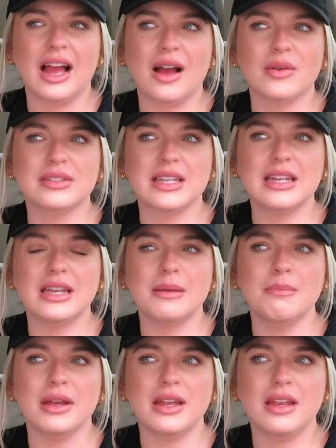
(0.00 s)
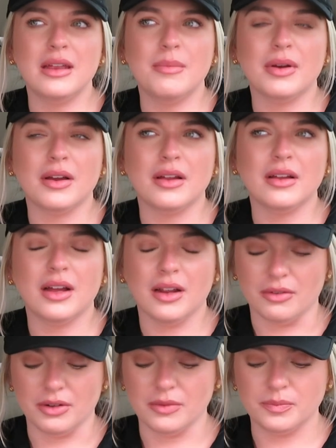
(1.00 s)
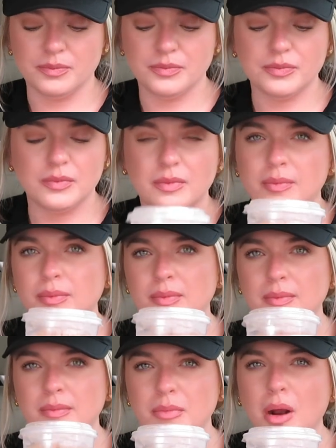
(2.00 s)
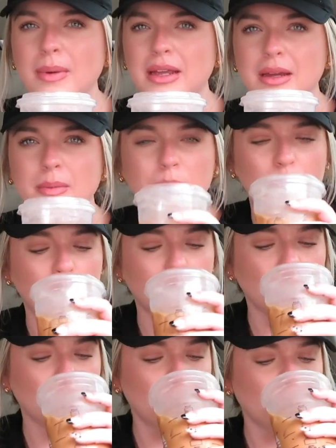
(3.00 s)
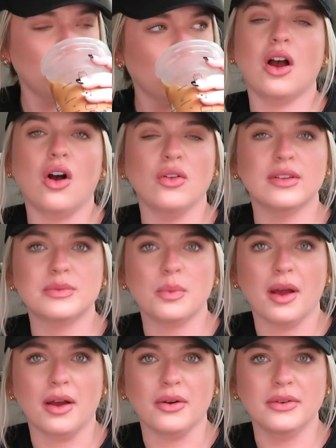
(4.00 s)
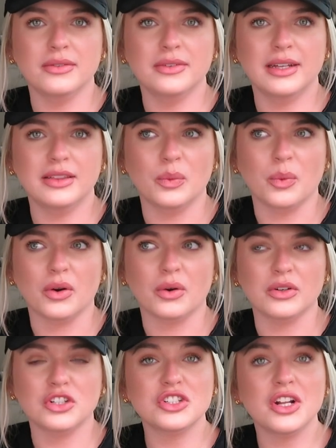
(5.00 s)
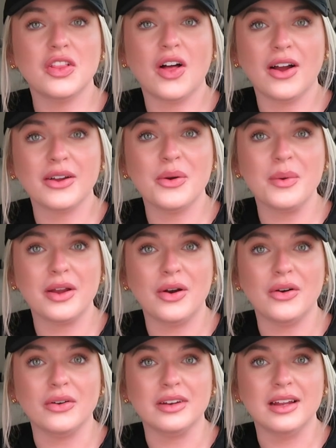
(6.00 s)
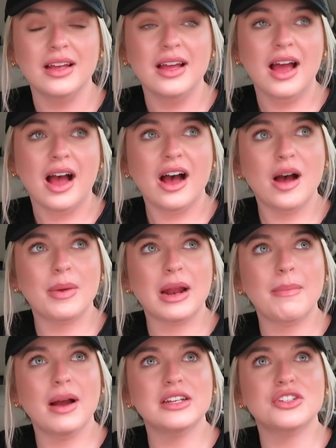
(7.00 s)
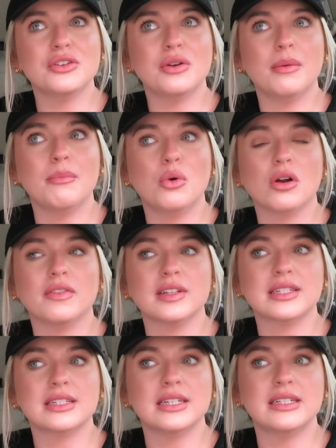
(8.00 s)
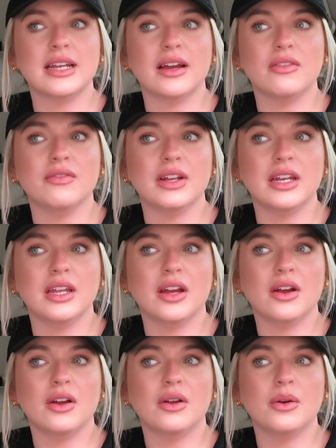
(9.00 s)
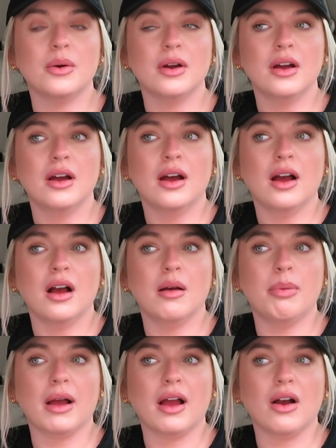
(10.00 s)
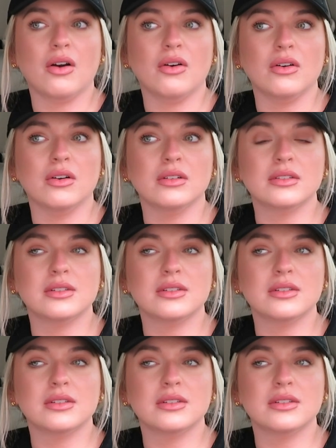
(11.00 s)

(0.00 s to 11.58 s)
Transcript: I was thinking me, but I don't know. Probably him. All is well in the world. Just a lot going on. And I might do more of a sit down video about